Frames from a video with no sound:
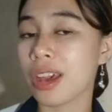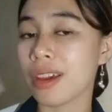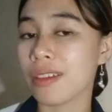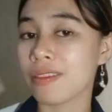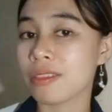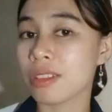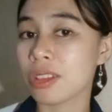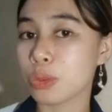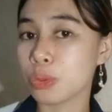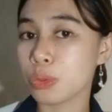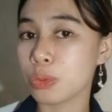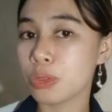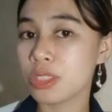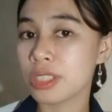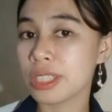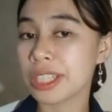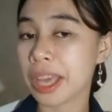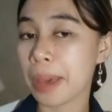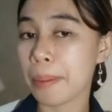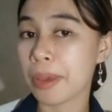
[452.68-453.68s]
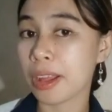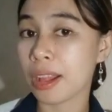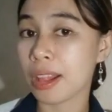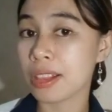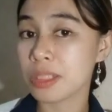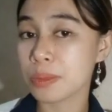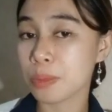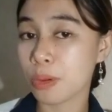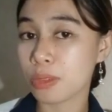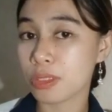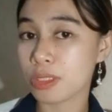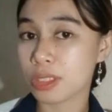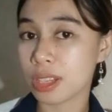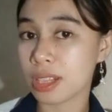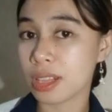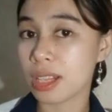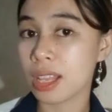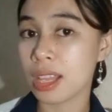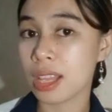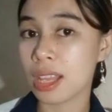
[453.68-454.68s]
have the do's in chemical
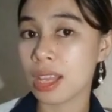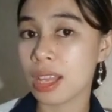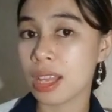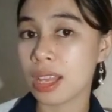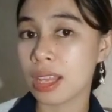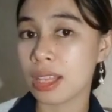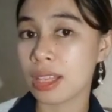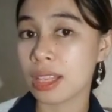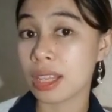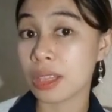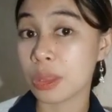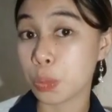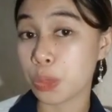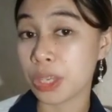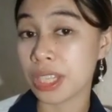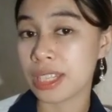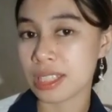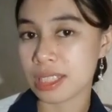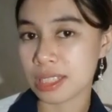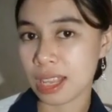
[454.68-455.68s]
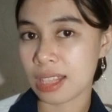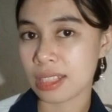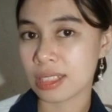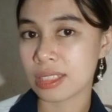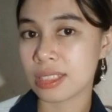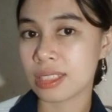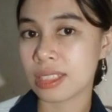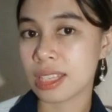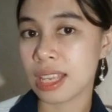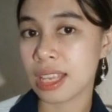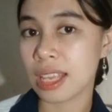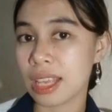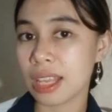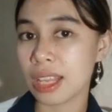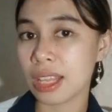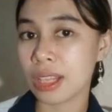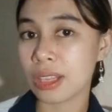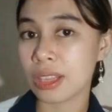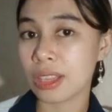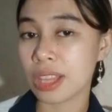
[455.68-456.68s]
disposal that we discussed.
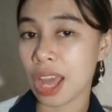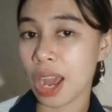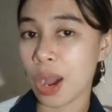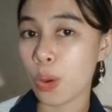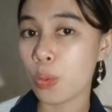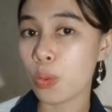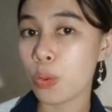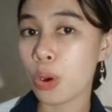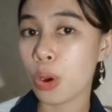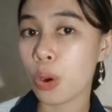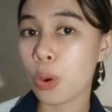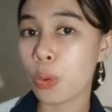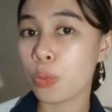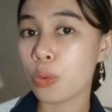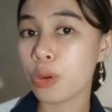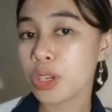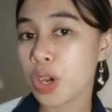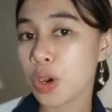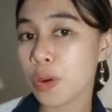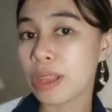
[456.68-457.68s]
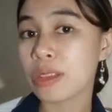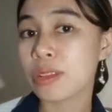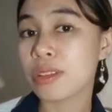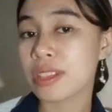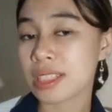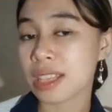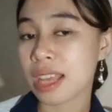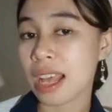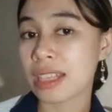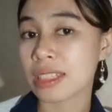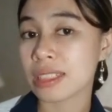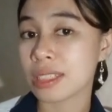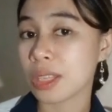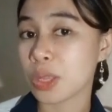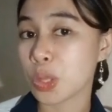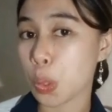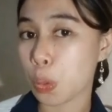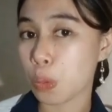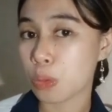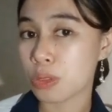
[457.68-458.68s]
Now, we're going to discuss the
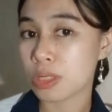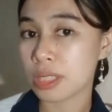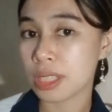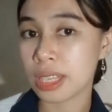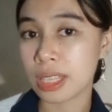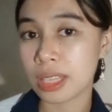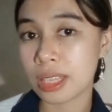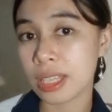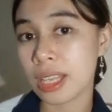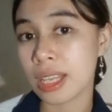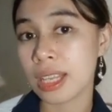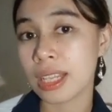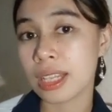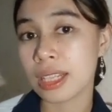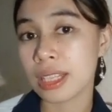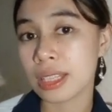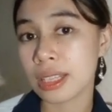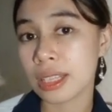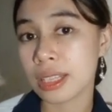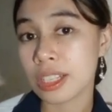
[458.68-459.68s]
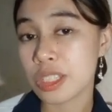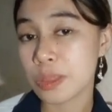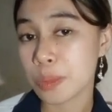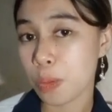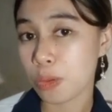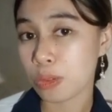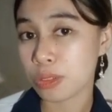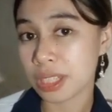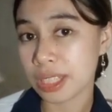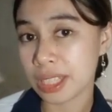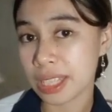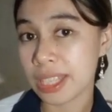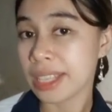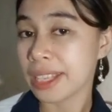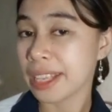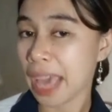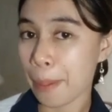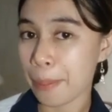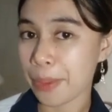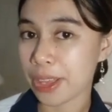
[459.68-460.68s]
don'ts in disposing the
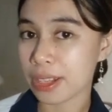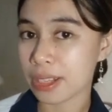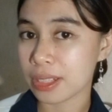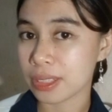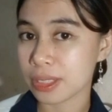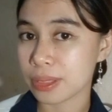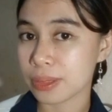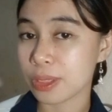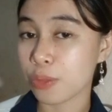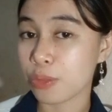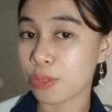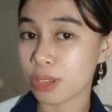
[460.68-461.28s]
chemicals. The